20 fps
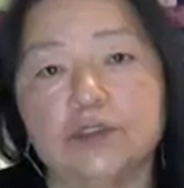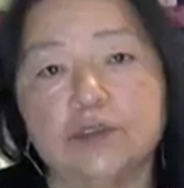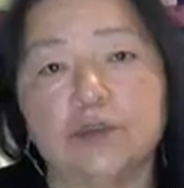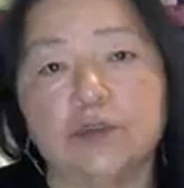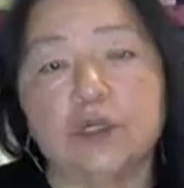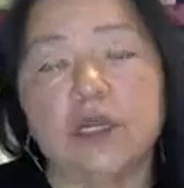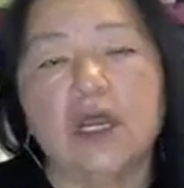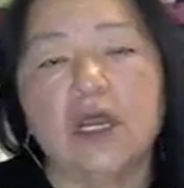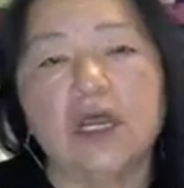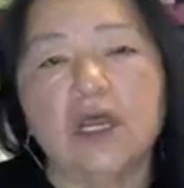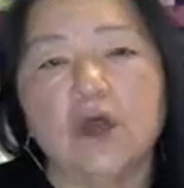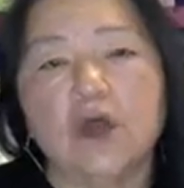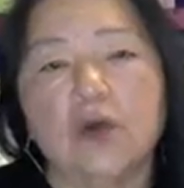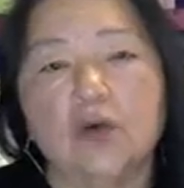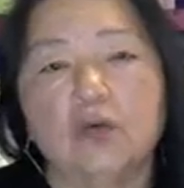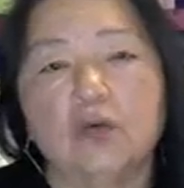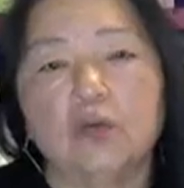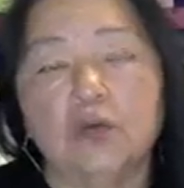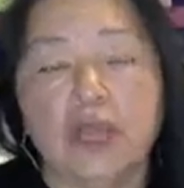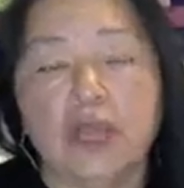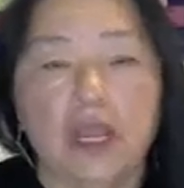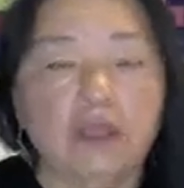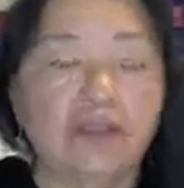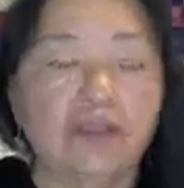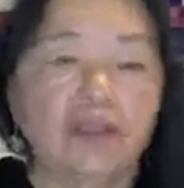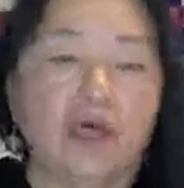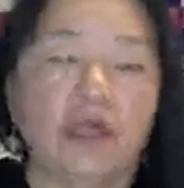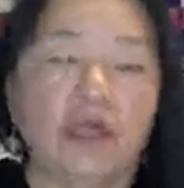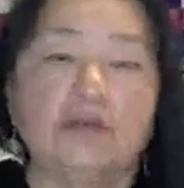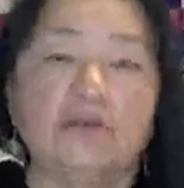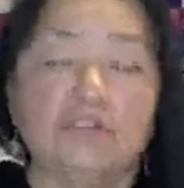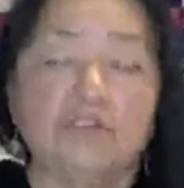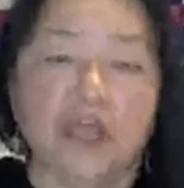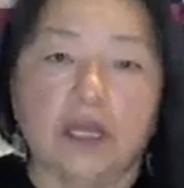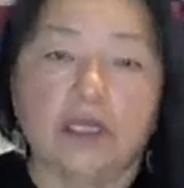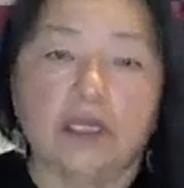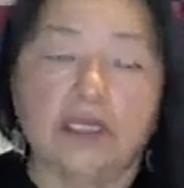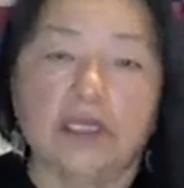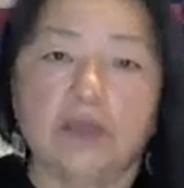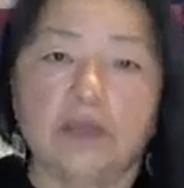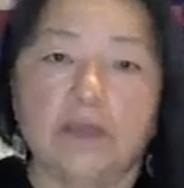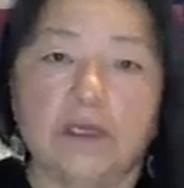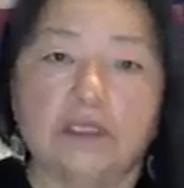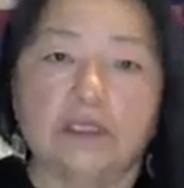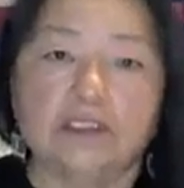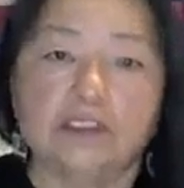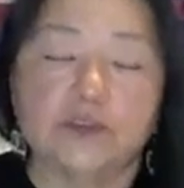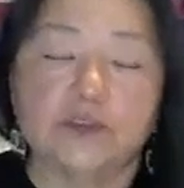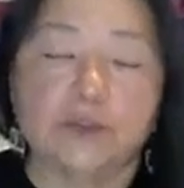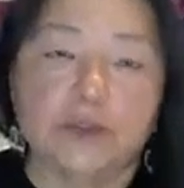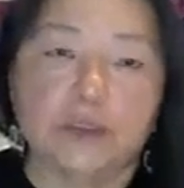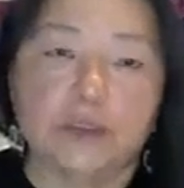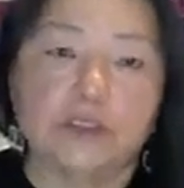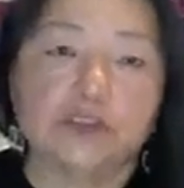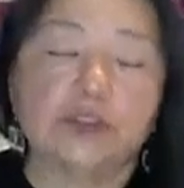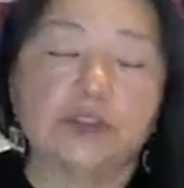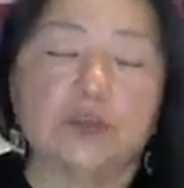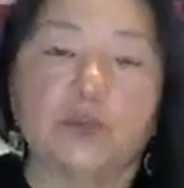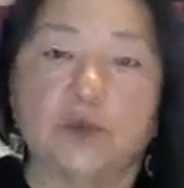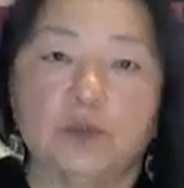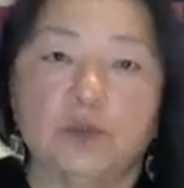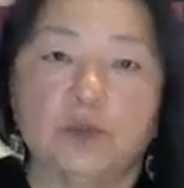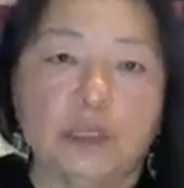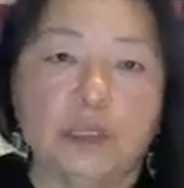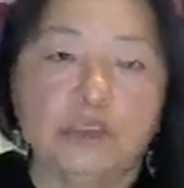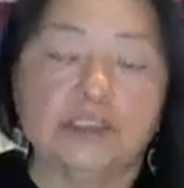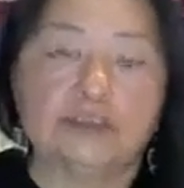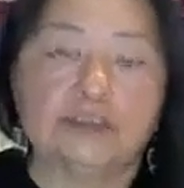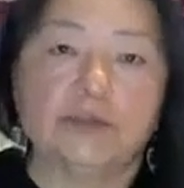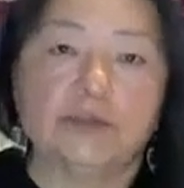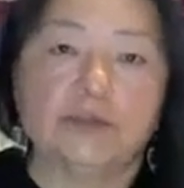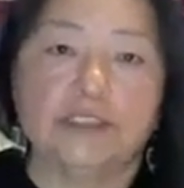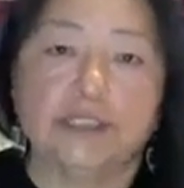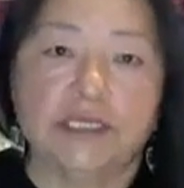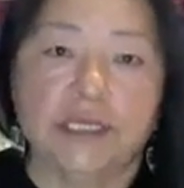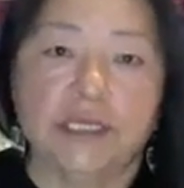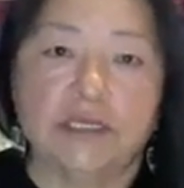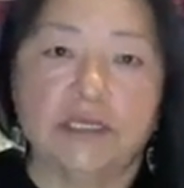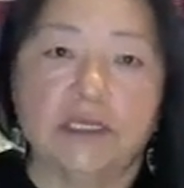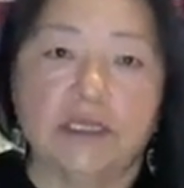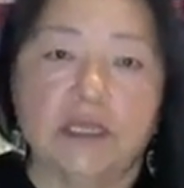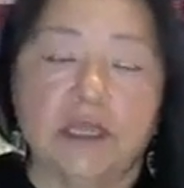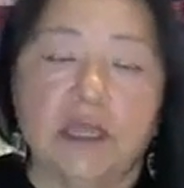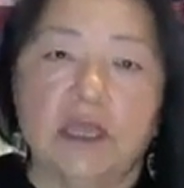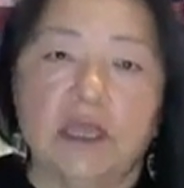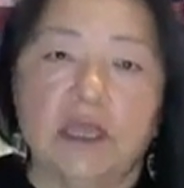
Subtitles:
So when I thought of talking about spiritual momentum today,